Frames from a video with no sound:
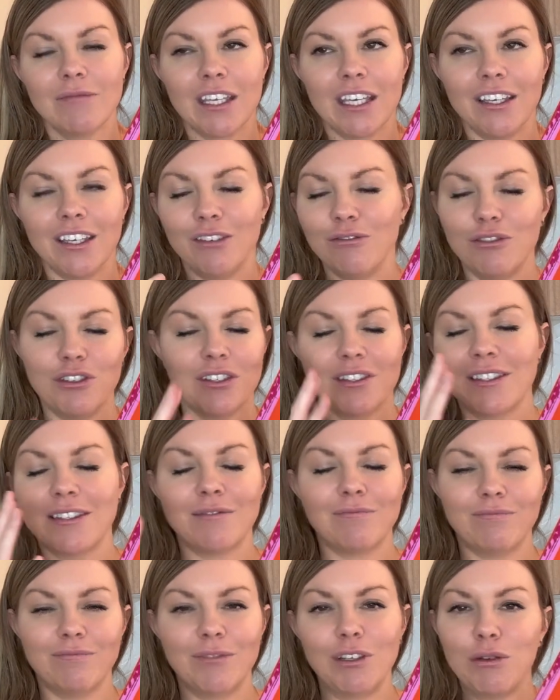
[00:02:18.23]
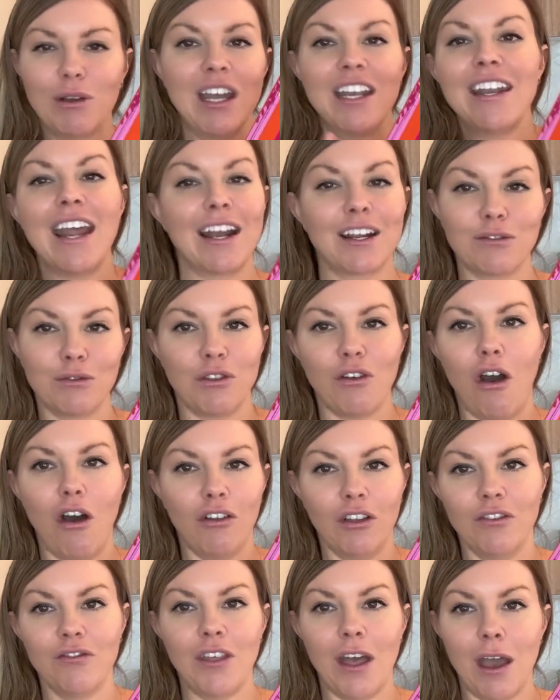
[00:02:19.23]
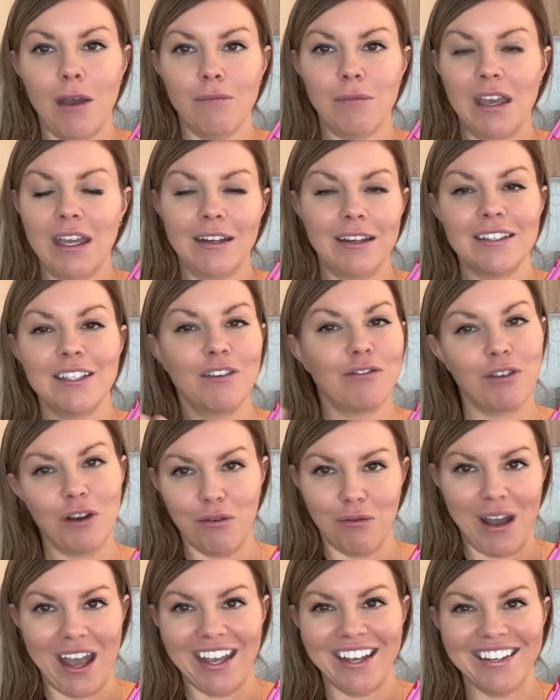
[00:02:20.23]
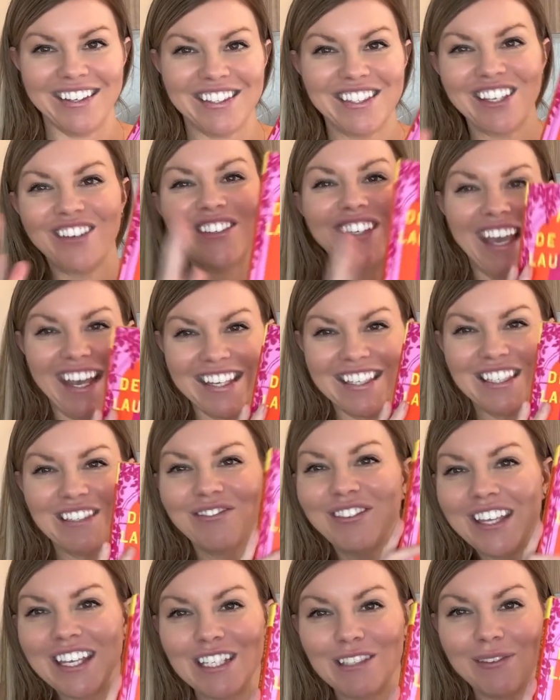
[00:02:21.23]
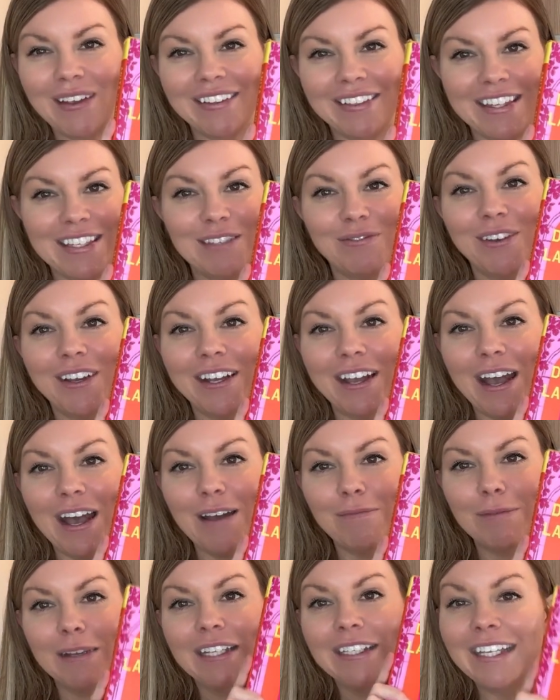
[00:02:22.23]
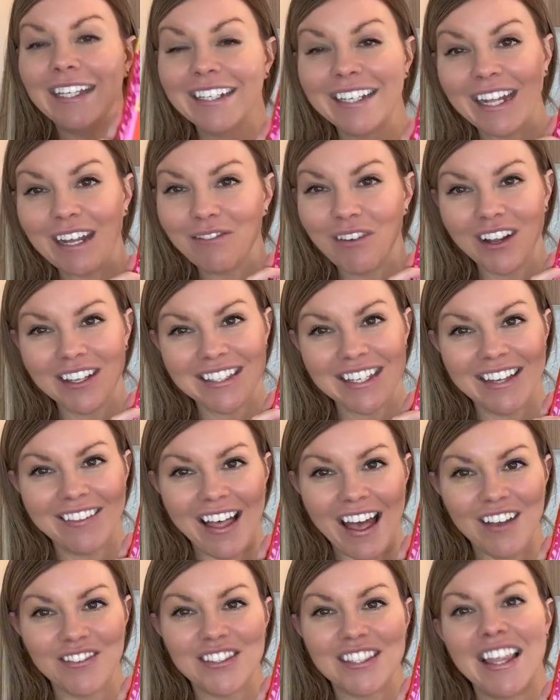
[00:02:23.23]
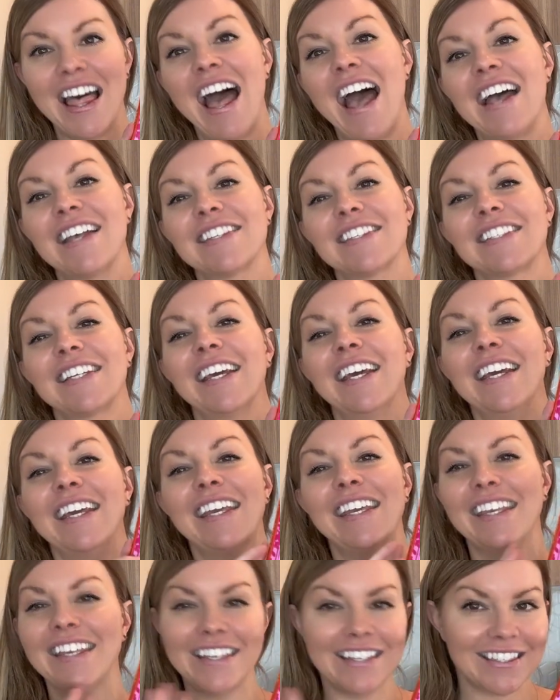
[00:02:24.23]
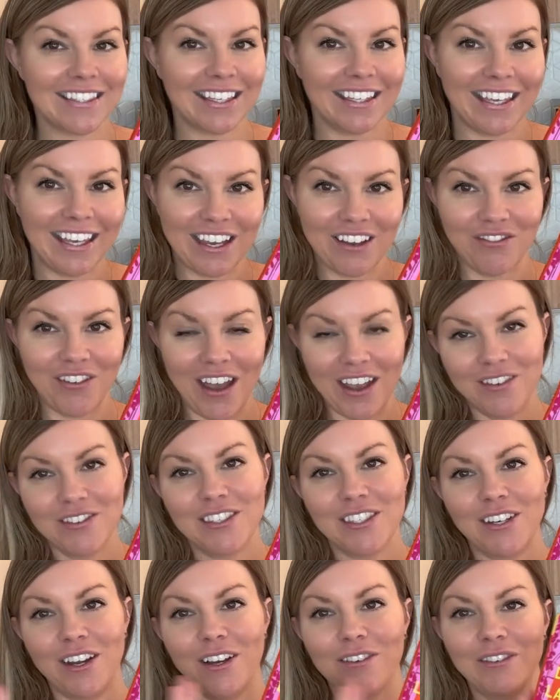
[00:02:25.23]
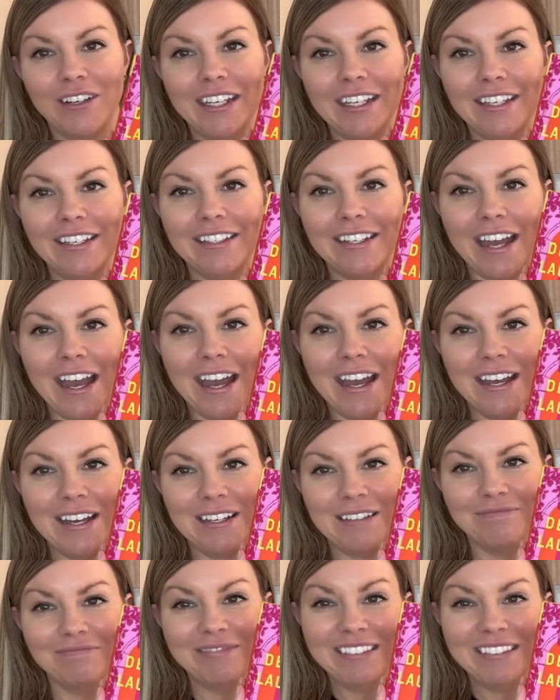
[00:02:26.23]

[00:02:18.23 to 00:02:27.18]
you connect with all of them in a different way. So yes, please pick this book up. Anita de Monte Laughs Last. Easily a 5-star read. I